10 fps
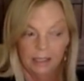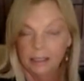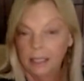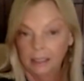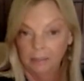in
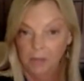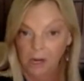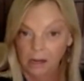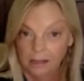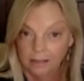Tinley
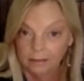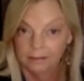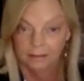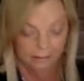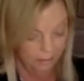Park
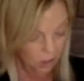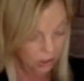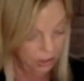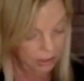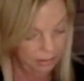
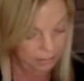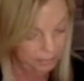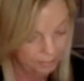earlier.